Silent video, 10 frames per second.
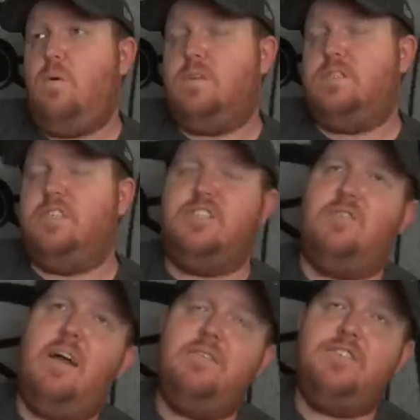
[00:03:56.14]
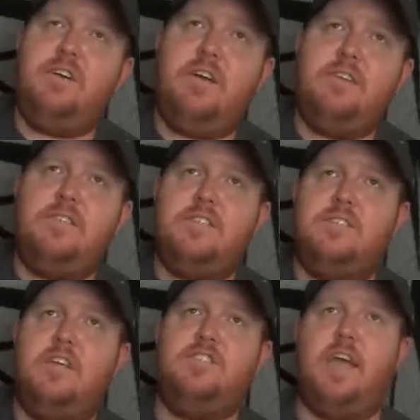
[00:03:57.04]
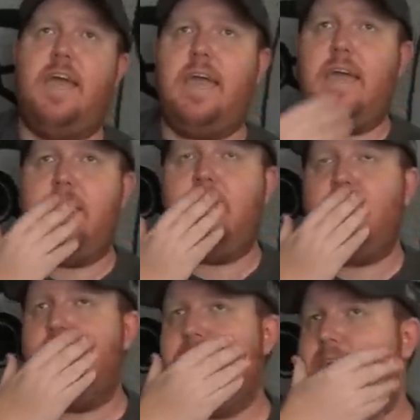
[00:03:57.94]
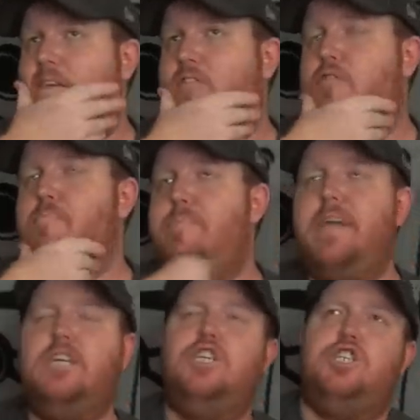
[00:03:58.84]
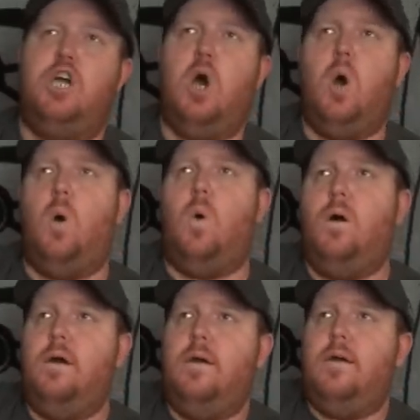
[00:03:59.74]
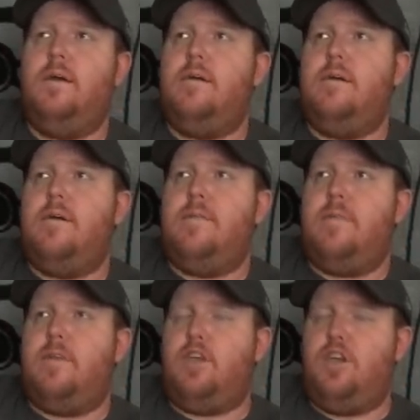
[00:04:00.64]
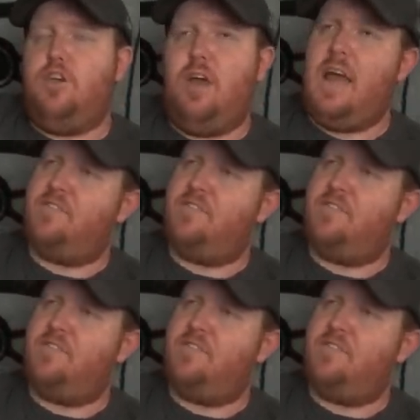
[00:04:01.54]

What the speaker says: Survivor Series is such a big show. You gotta